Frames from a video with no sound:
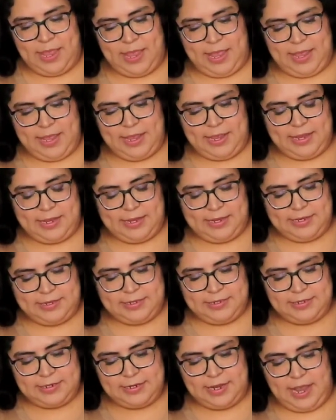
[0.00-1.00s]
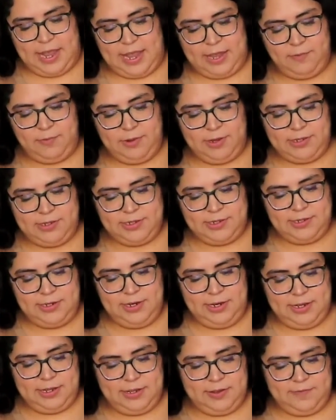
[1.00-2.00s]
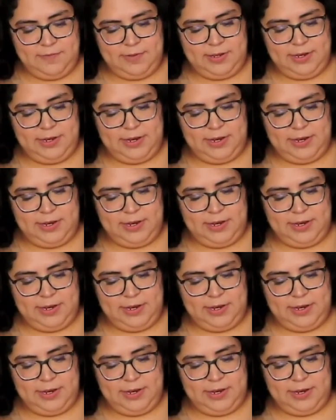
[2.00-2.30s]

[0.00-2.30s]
and I want to live a